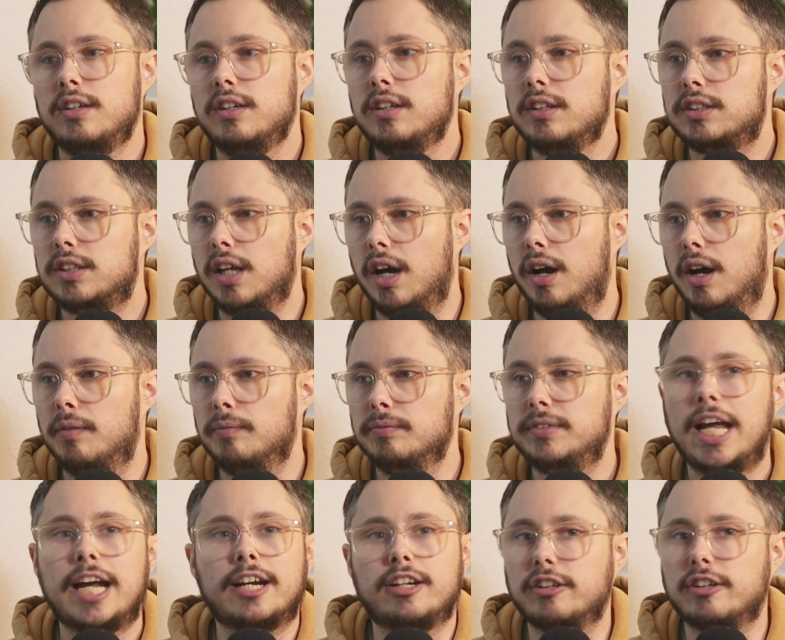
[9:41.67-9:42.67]
some
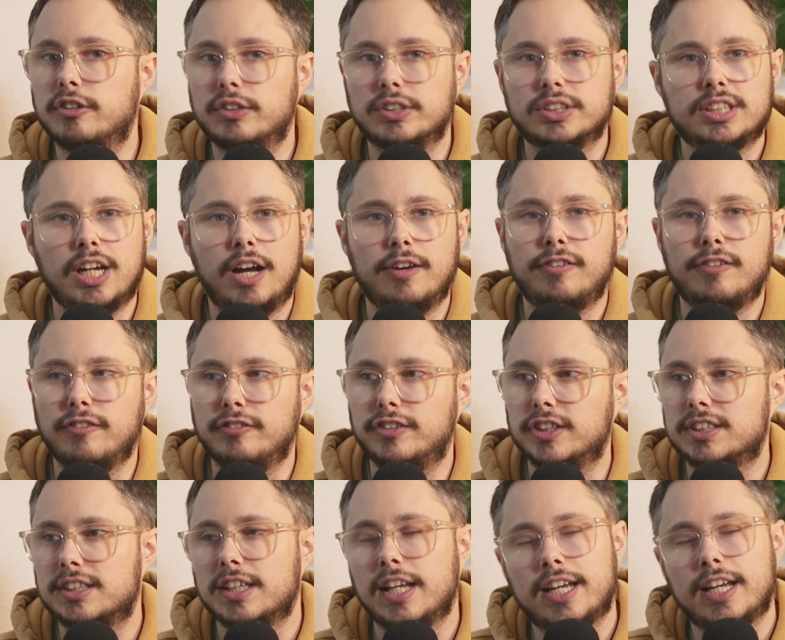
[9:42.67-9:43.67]
technical stuff of
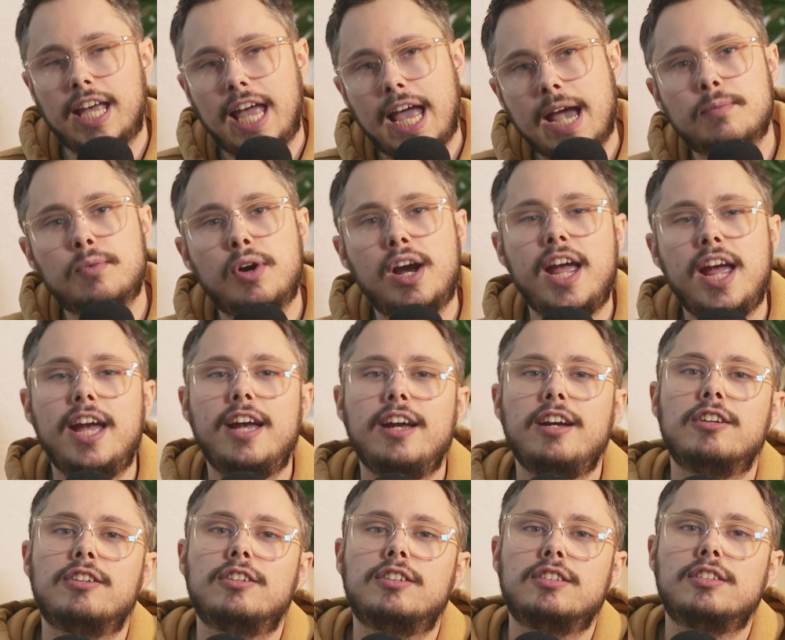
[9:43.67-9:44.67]
just like camera
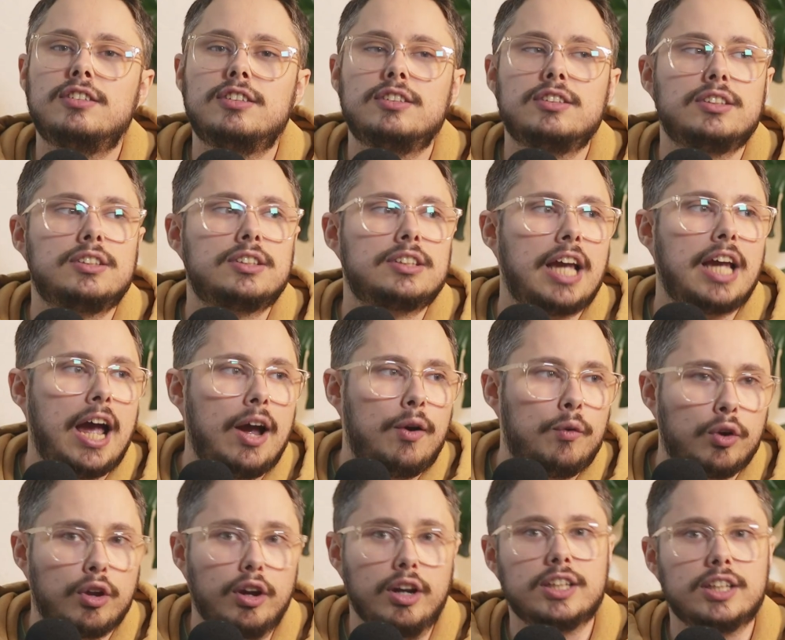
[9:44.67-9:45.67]
angles, how
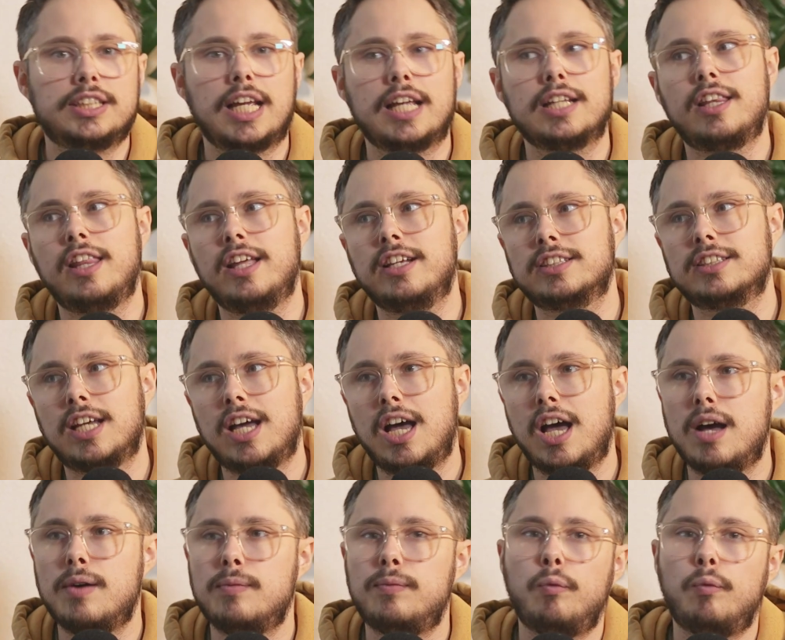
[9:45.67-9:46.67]
we're going to set things
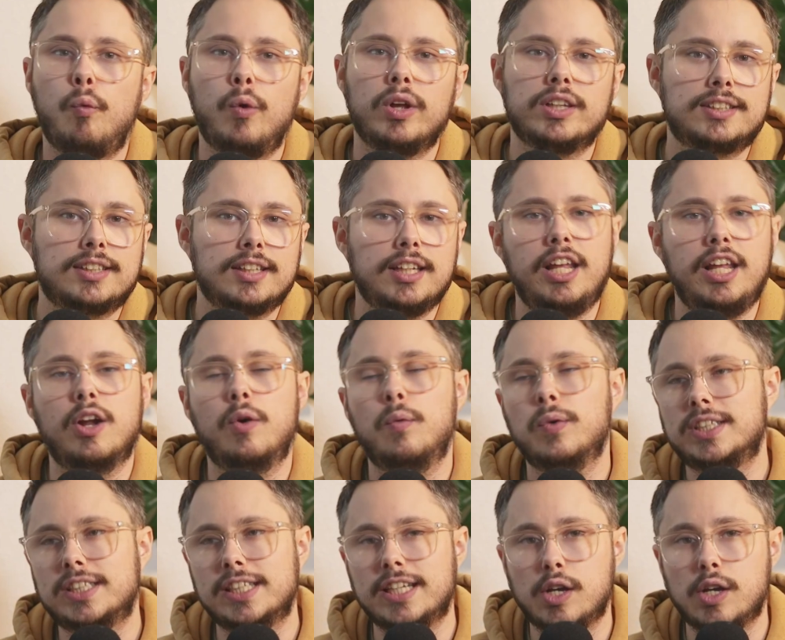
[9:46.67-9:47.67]
up, what's
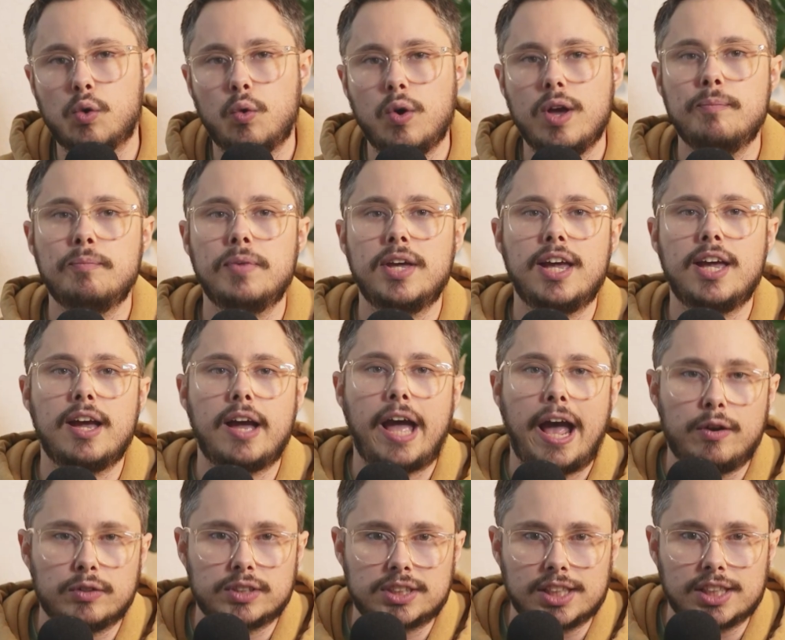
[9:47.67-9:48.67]
the equipment,
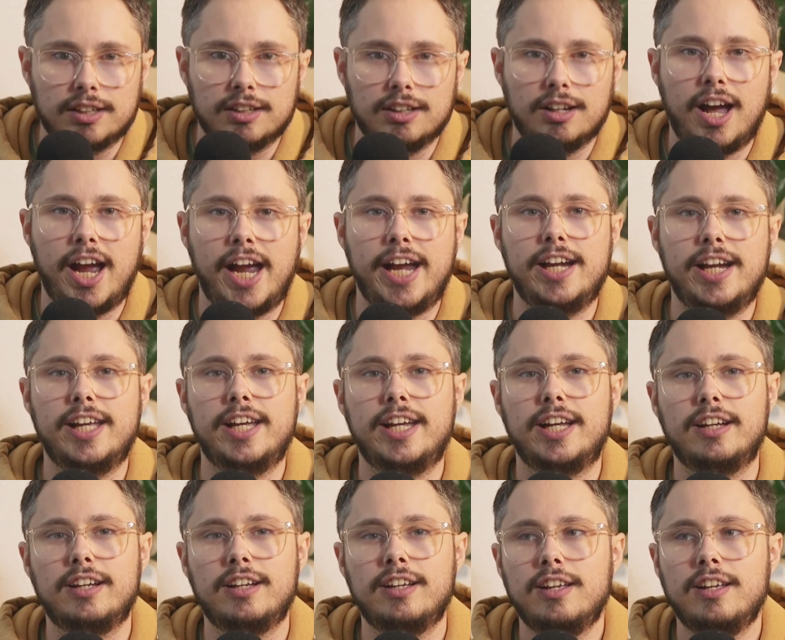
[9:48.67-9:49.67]
how's the
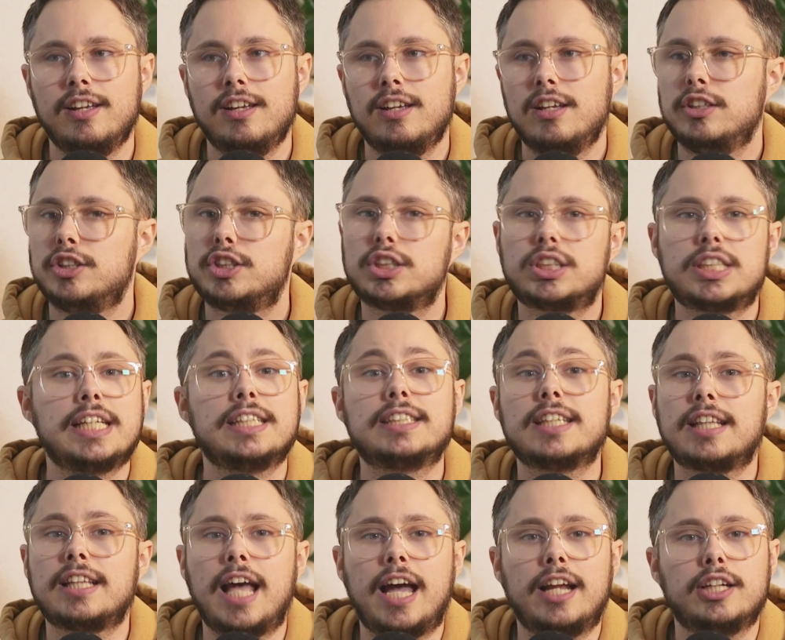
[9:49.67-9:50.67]
lighting, just things
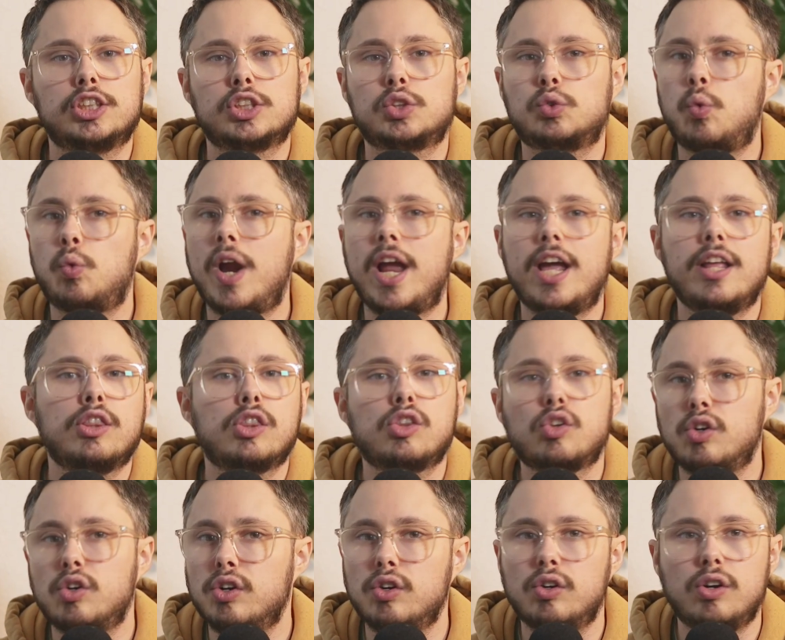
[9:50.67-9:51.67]
like that. Just ran
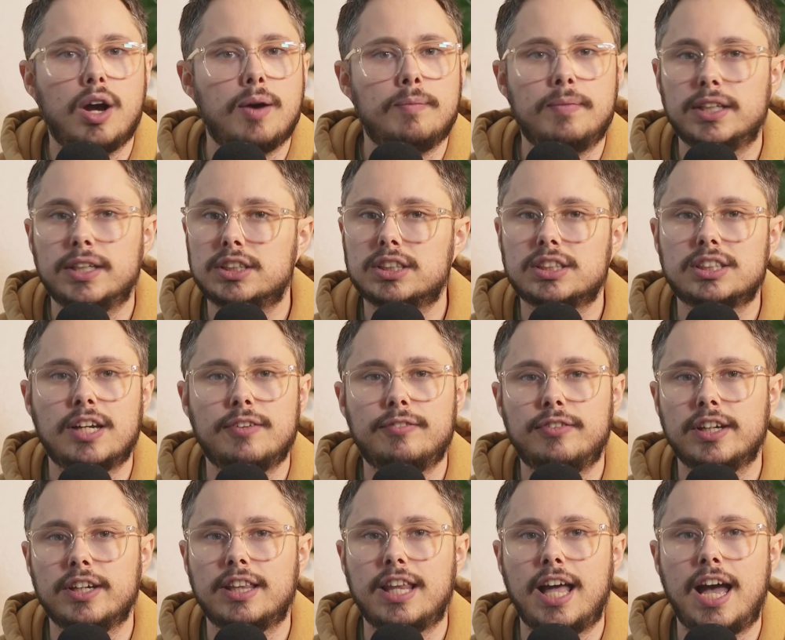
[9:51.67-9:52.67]
through a bunch of stuff
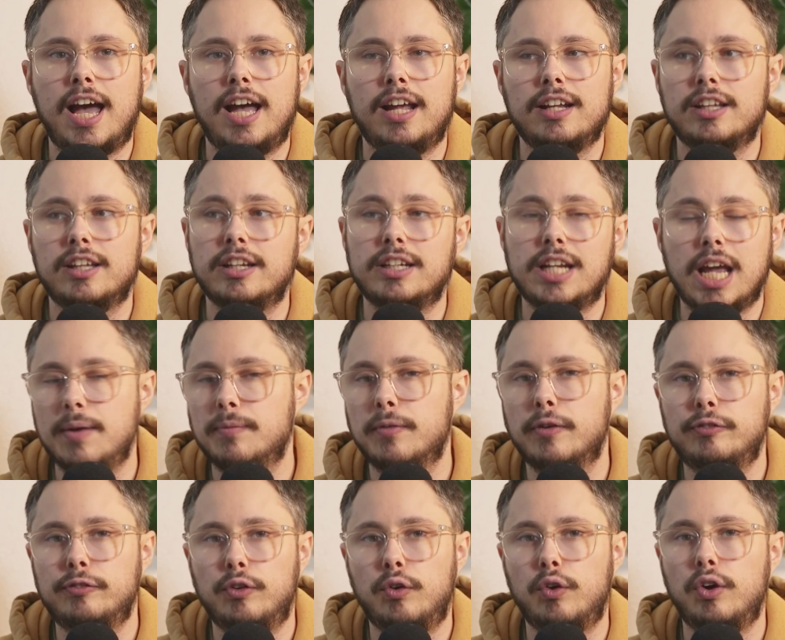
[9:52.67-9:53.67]
like that the day
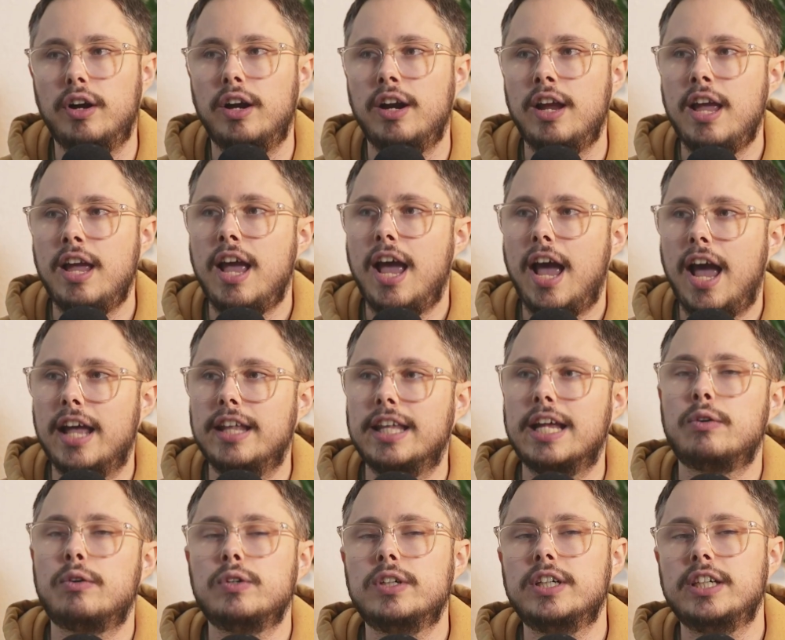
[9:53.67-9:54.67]
before. And
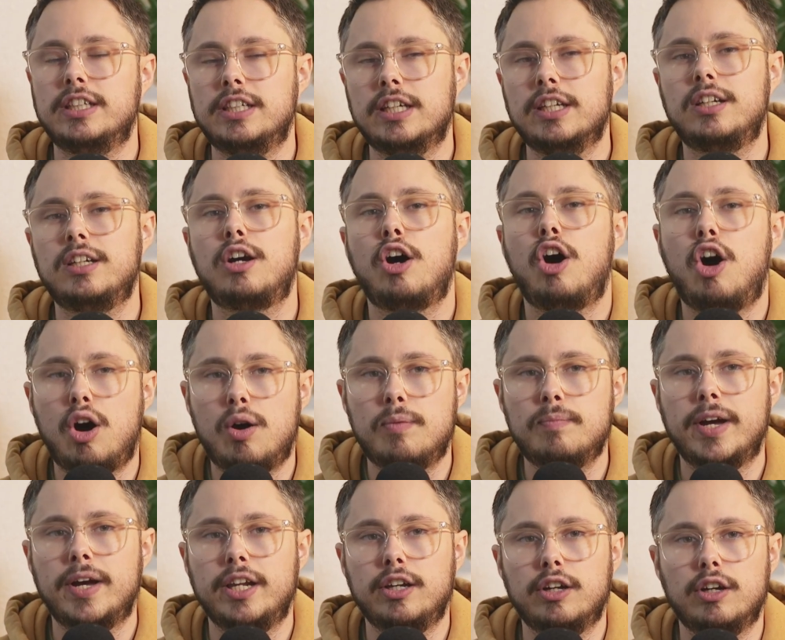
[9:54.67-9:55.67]
that really did calm
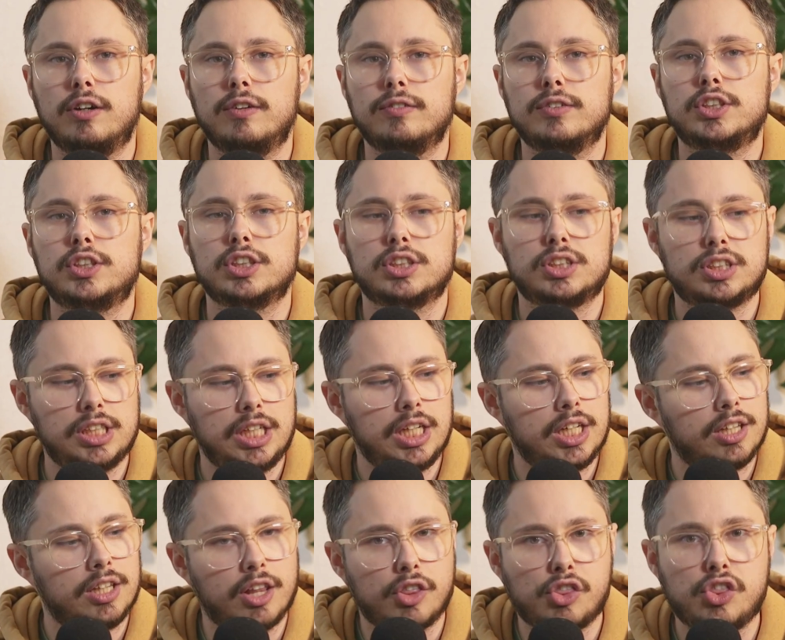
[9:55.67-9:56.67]
my nerves, just
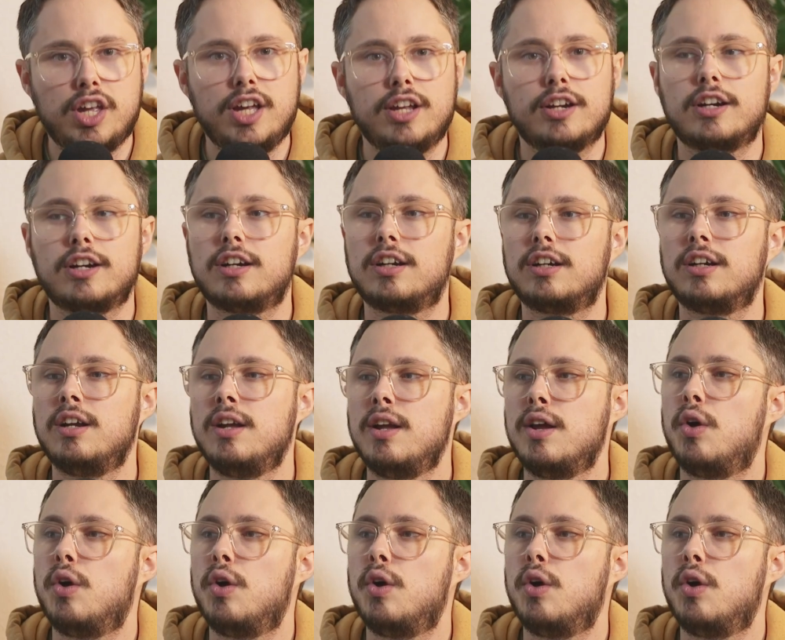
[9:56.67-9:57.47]
seeing the theater,